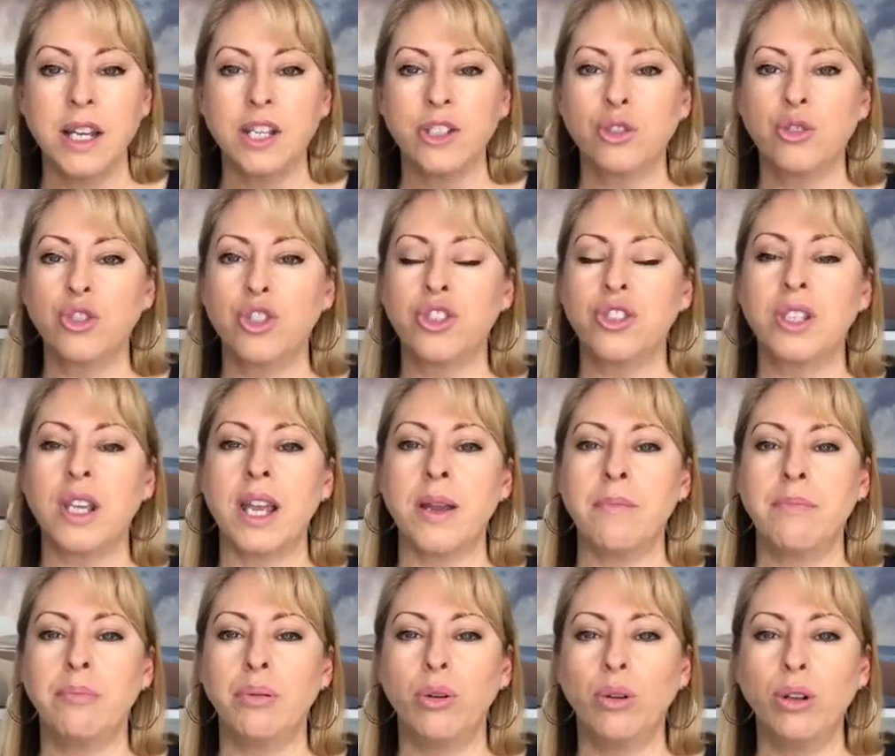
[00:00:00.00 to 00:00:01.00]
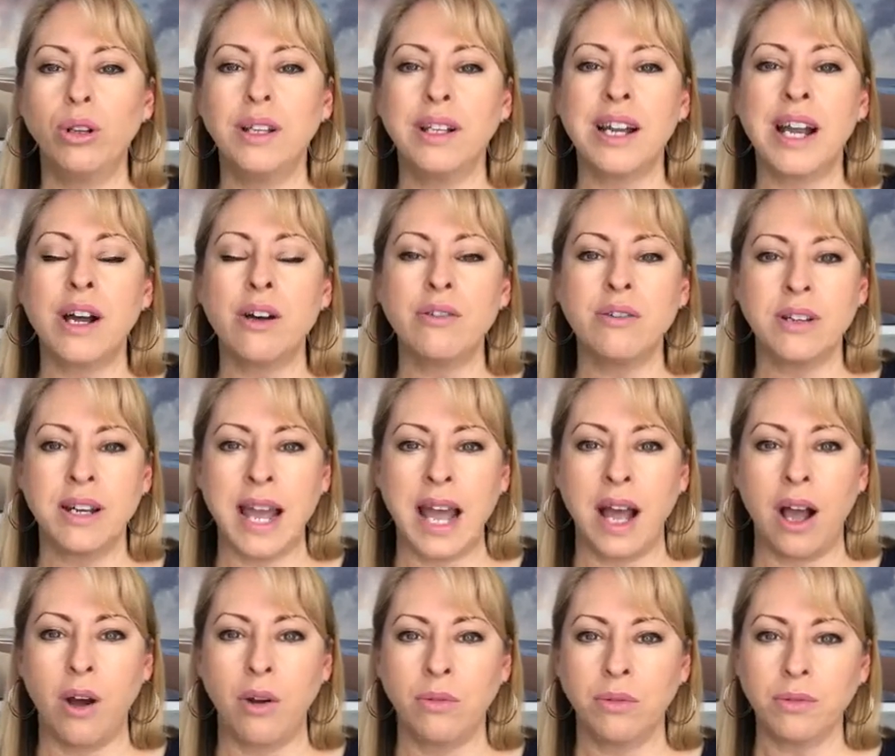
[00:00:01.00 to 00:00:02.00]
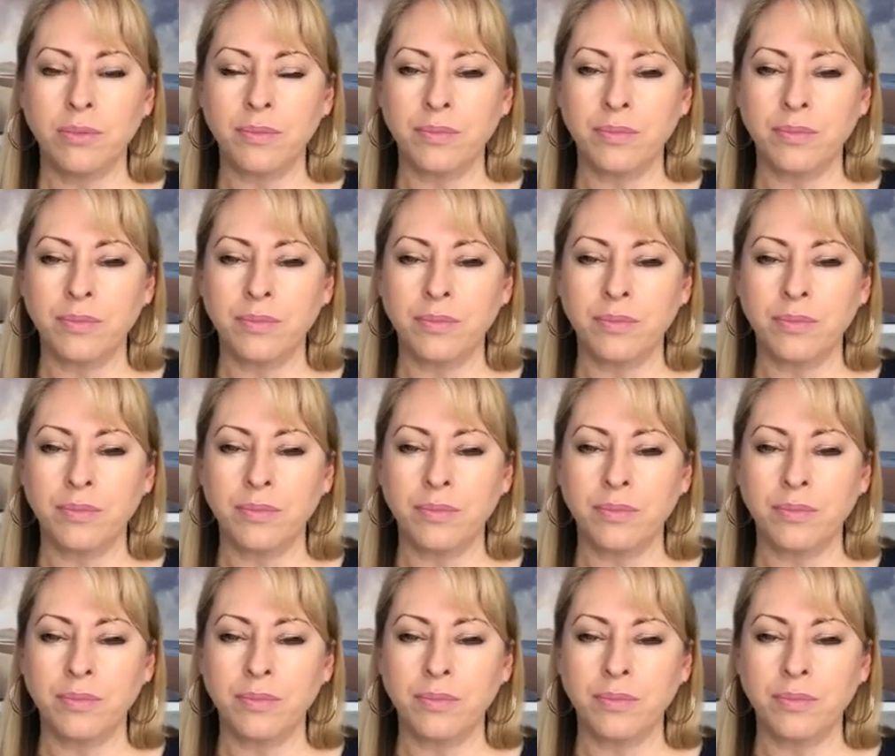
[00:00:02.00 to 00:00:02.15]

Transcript: So just say, pull it out now.